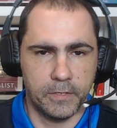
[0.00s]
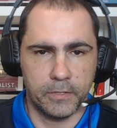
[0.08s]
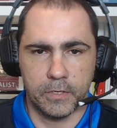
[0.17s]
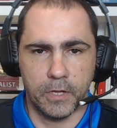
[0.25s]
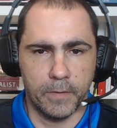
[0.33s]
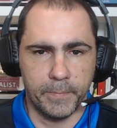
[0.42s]
you
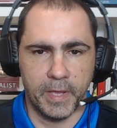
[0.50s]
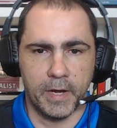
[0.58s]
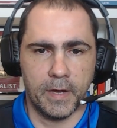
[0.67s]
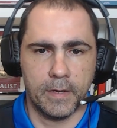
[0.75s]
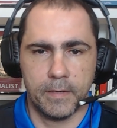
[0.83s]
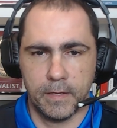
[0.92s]
could go
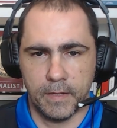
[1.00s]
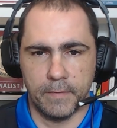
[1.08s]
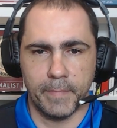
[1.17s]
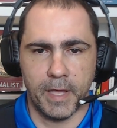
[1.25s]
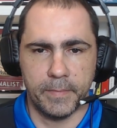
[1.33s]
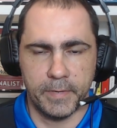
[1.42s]
banner and
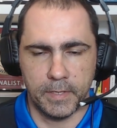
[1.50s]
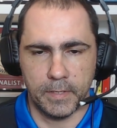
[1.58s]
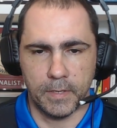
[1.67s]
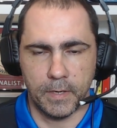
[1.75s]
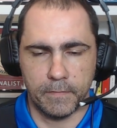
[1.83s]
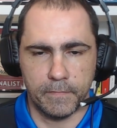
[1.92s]
then maybe